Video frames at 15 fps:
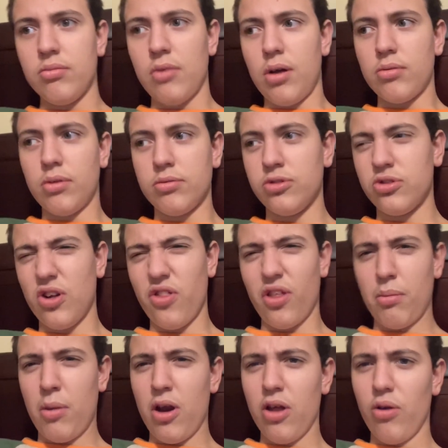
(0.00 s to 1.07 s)
I'm, I'm just trying to think
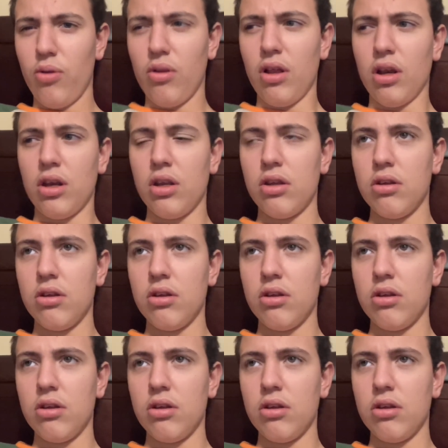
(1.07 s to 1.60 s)
about it. Hold on.